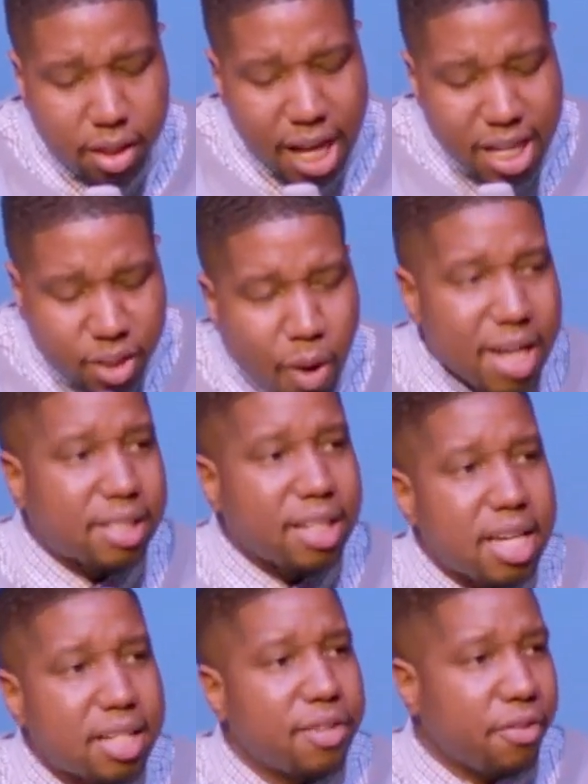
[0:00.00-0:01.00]
That's why it
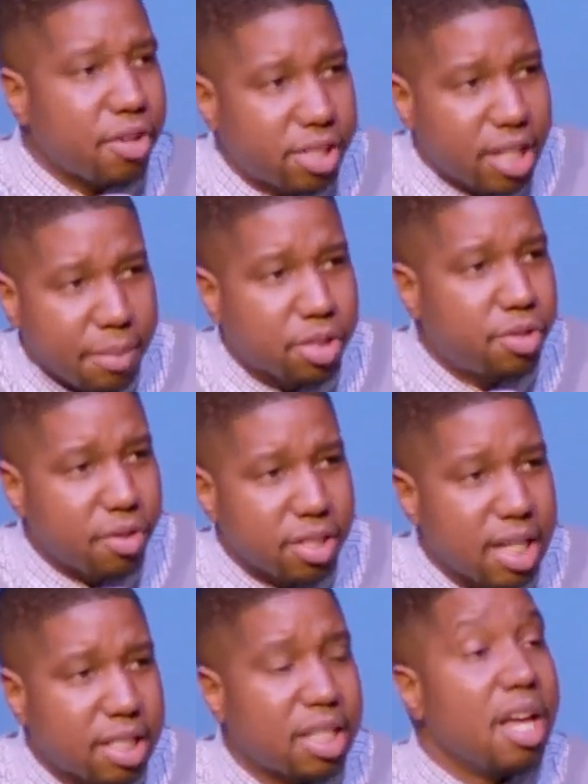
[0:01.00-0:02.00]
says in verse chapter 2,
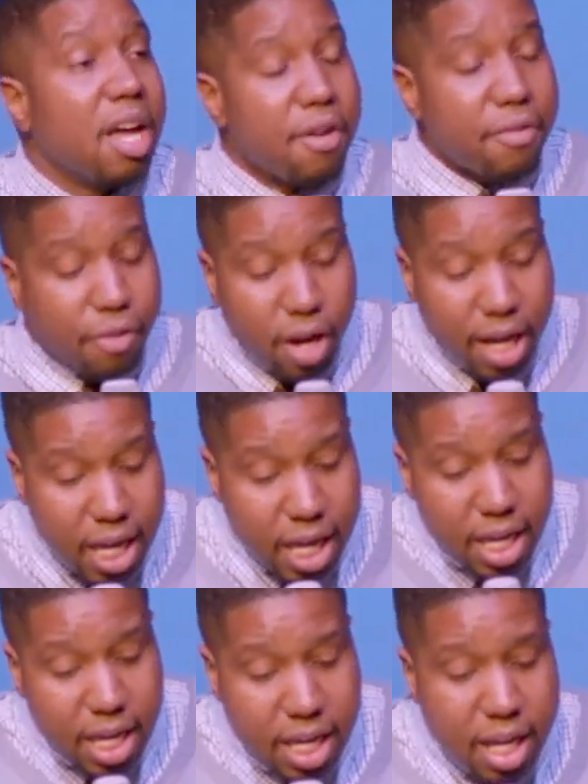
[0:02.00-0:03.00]
verse 18, for
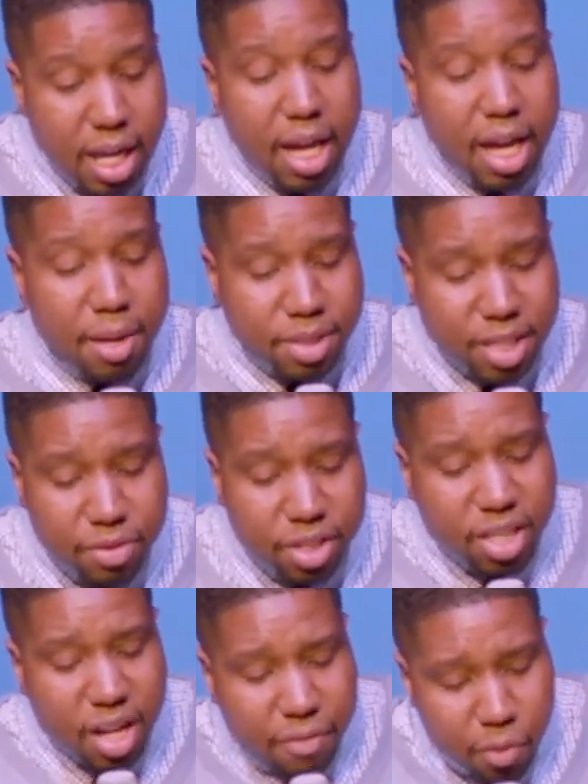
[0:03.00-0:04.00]
he himself
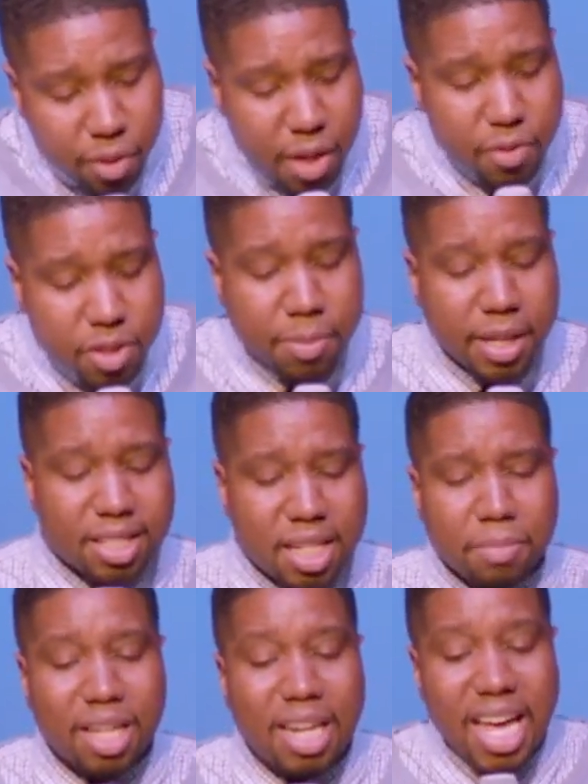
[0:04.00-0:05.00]
suffer when he was being
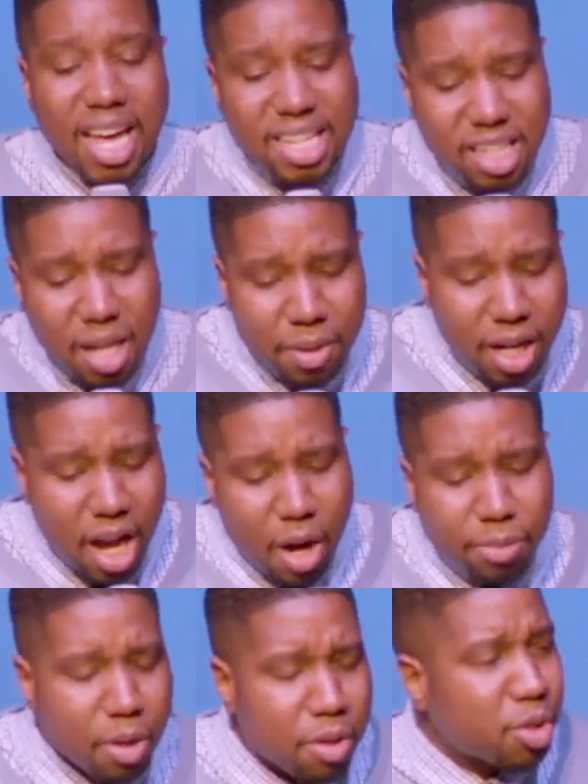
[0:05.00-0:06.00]
tempted, he's able to
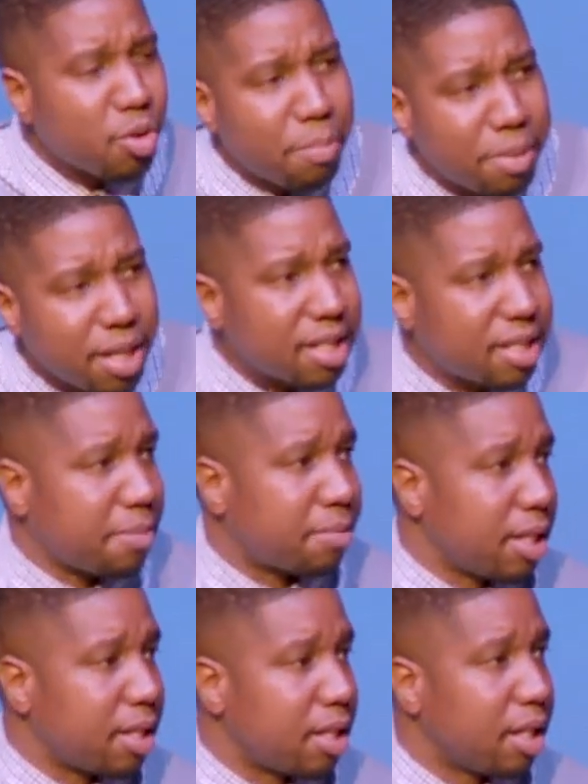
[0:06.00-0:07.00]
help those who are being
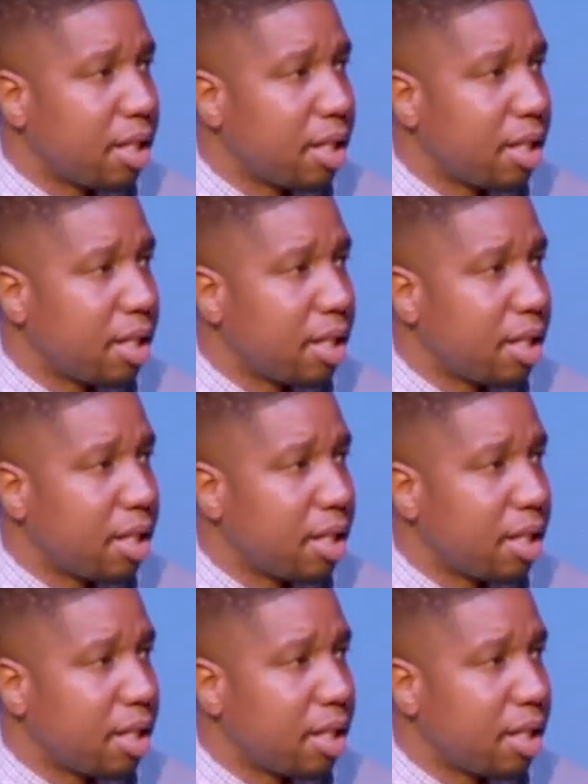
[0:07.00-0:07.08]
tempted.